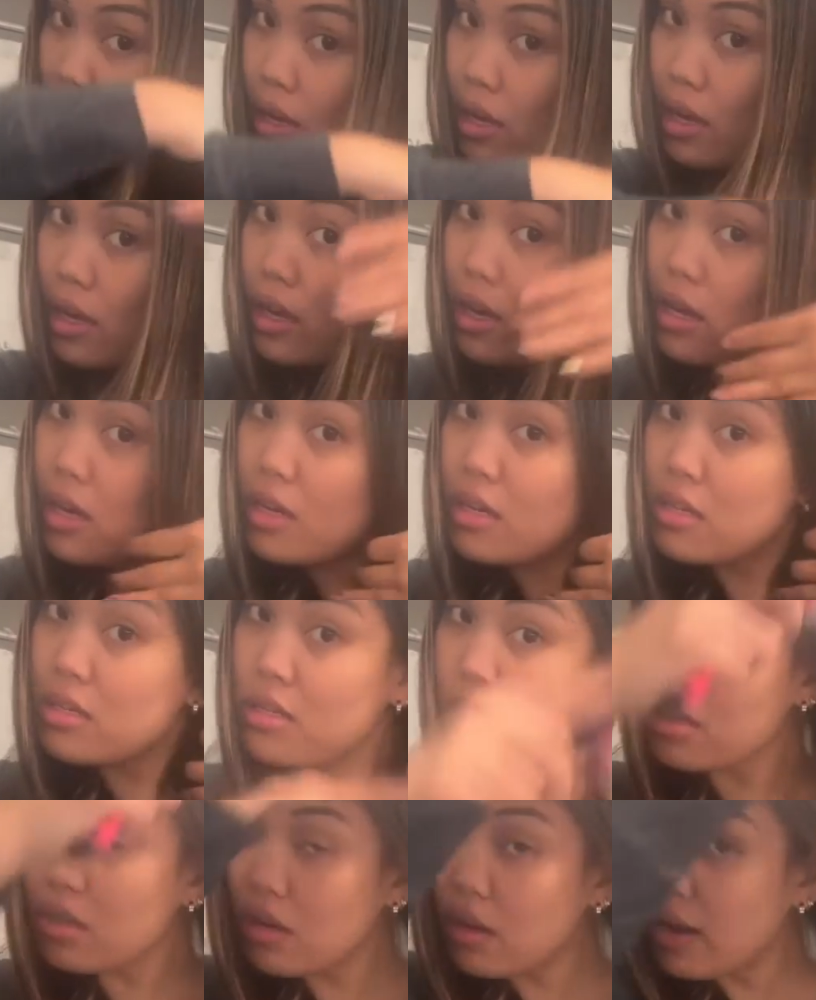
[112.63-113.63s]
Okay,
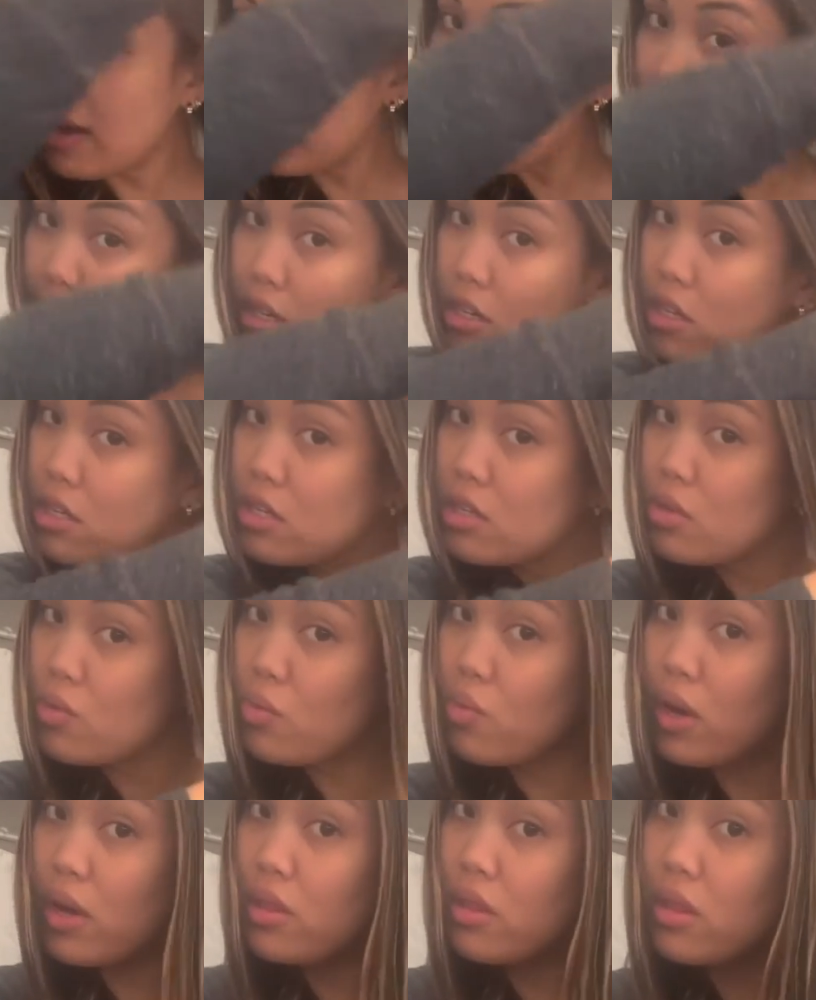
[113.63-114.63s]
so I just
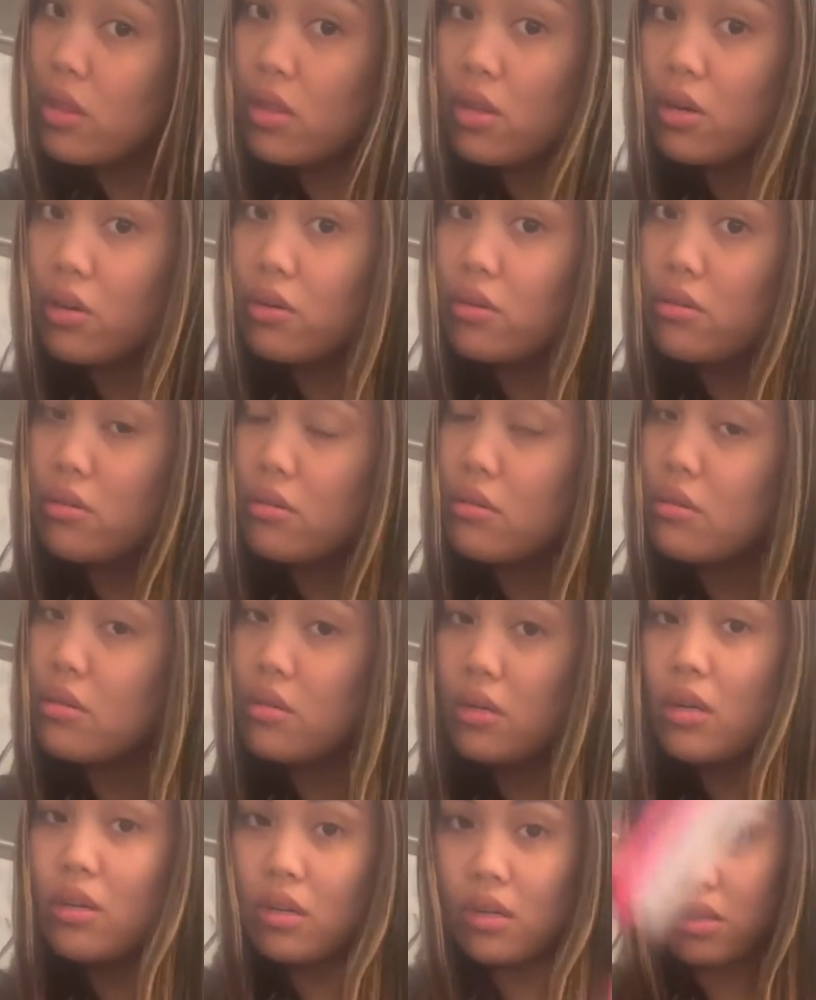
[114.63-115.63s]
run through.
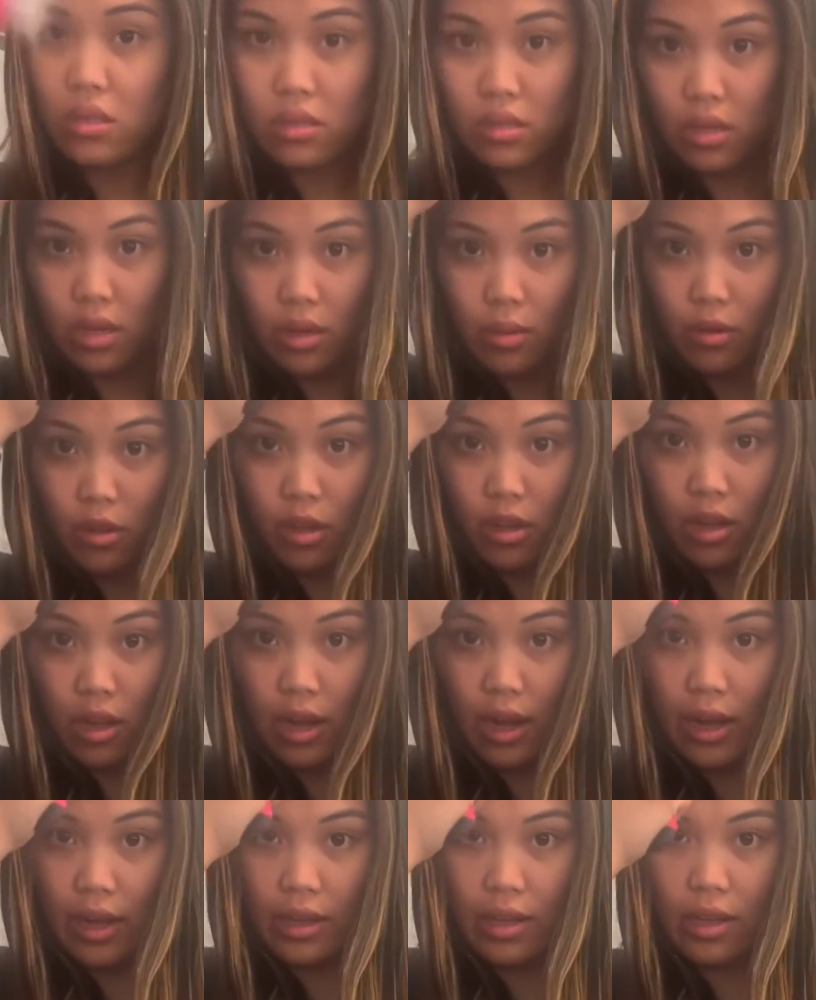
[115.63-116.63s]
So
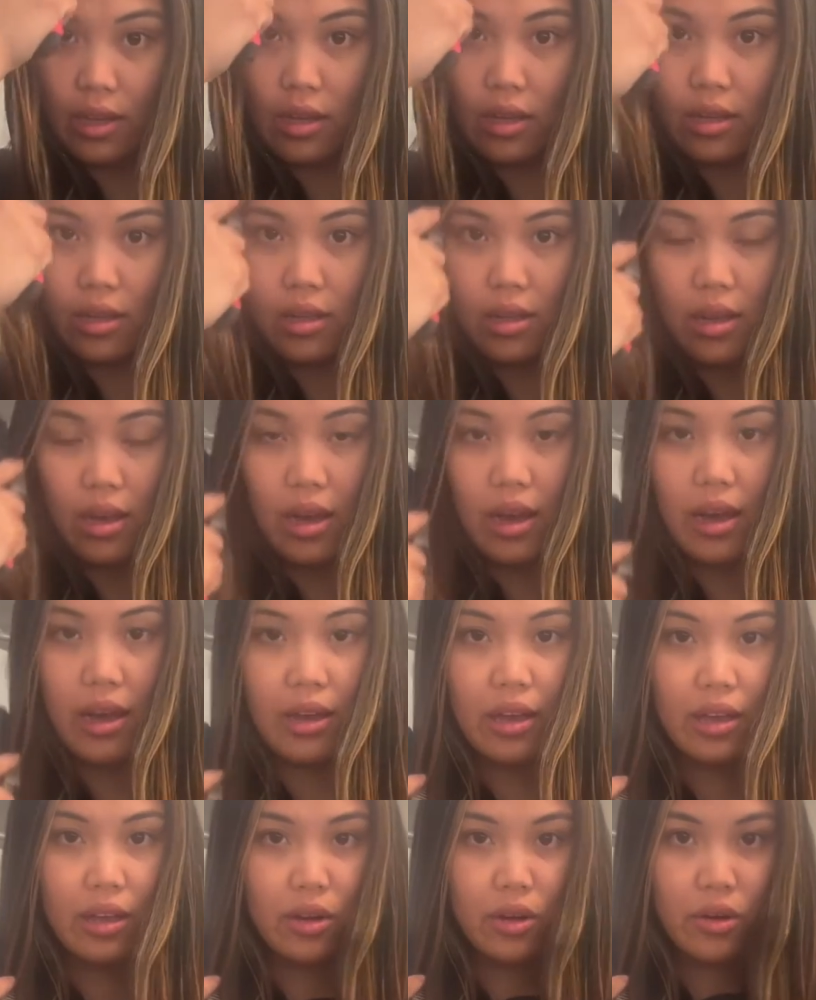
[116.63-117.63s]
I,
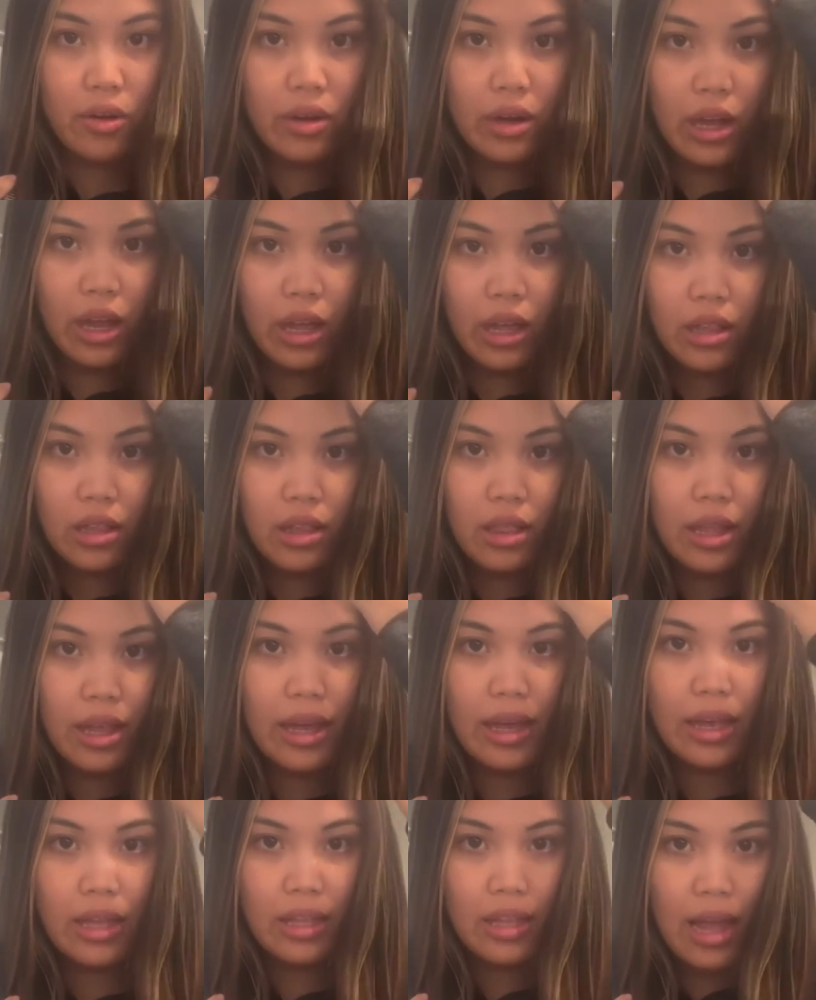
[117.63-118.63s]
I create
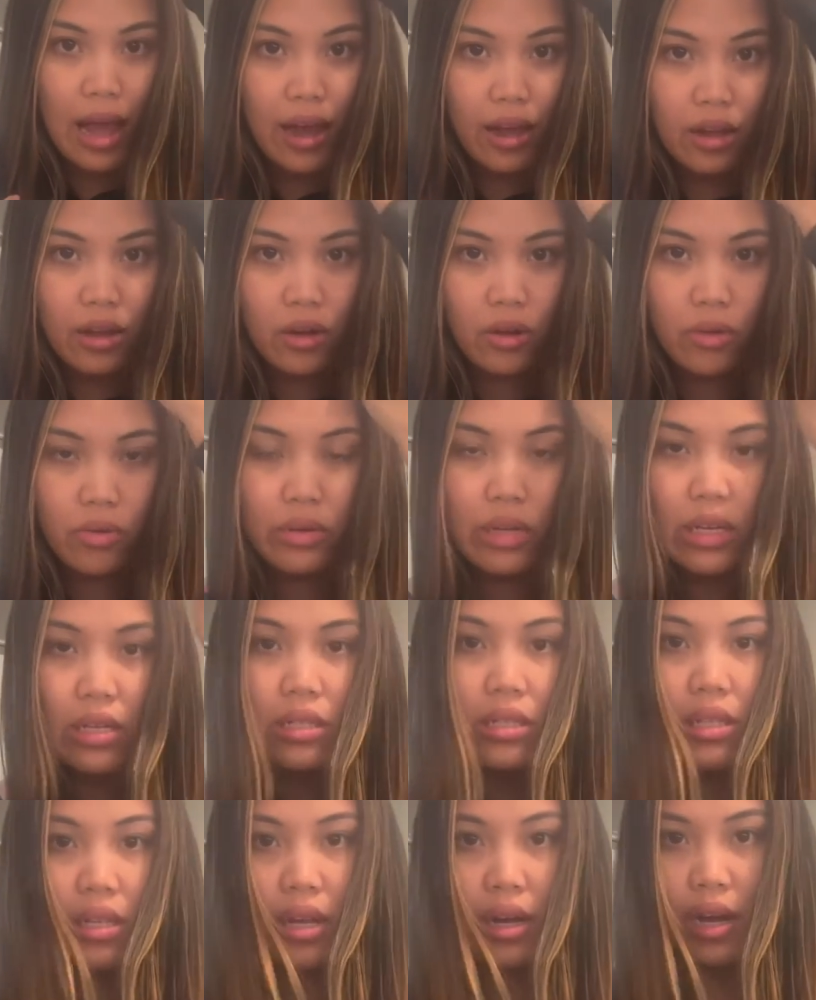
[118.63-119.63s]
like that
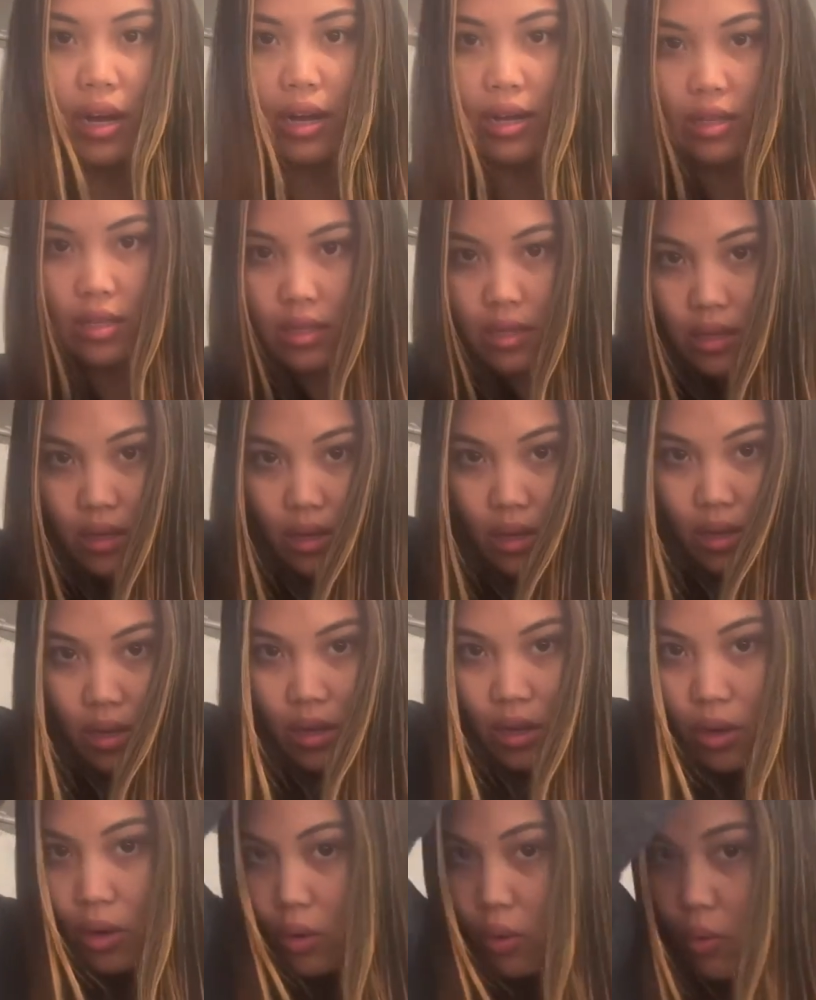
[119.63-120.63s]
crease cut
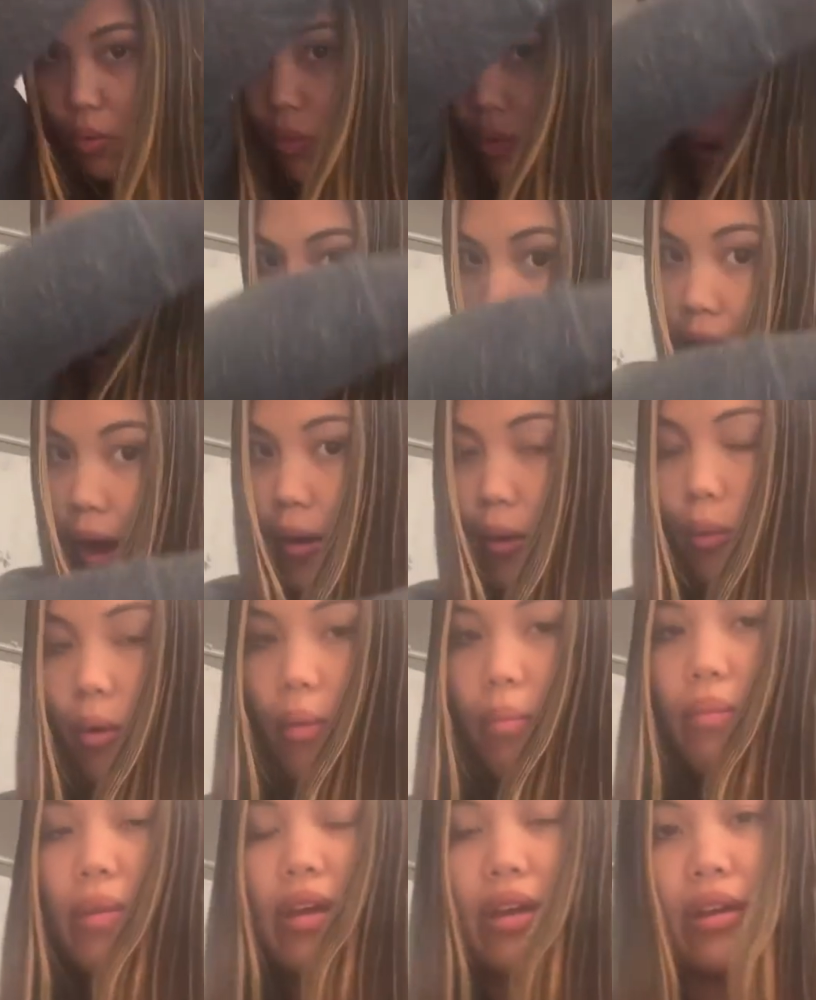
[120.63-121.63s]
where I
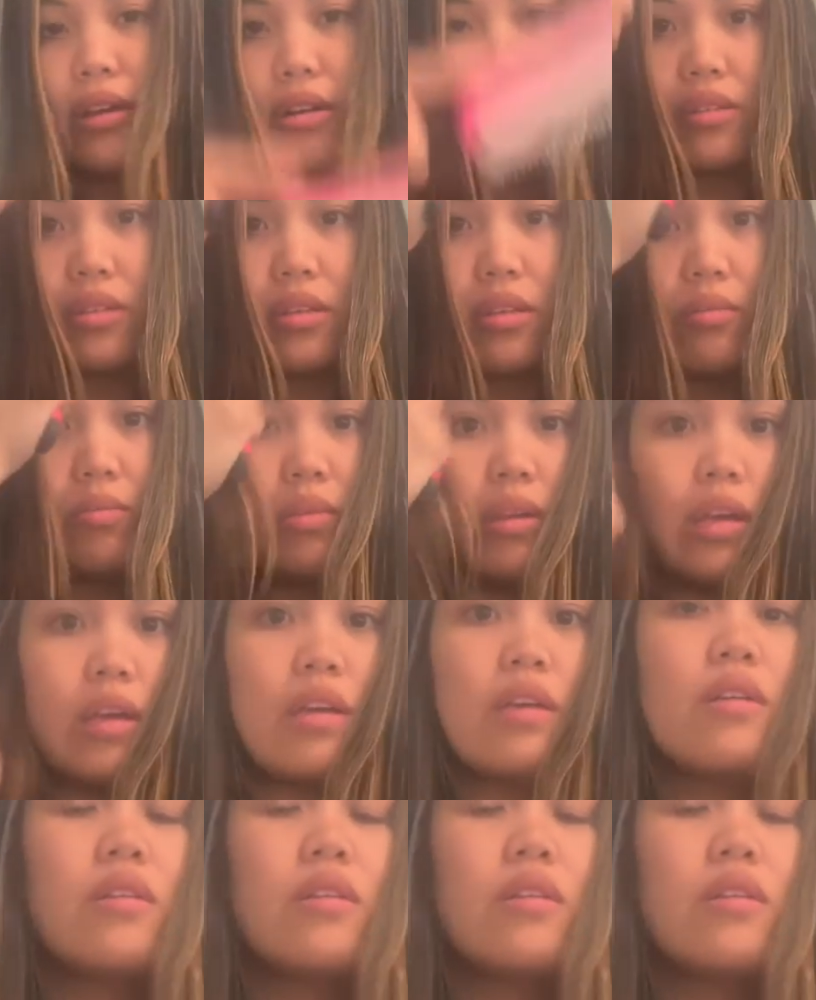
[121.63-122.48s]
want my hair to be.